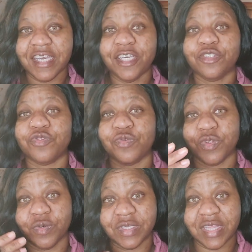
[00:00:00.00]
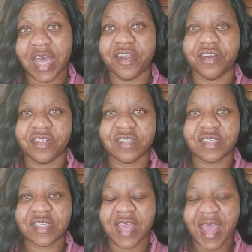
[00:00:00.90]
into those
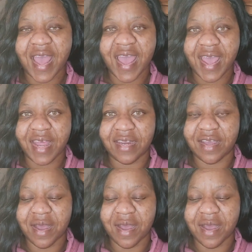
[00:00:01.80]
letters and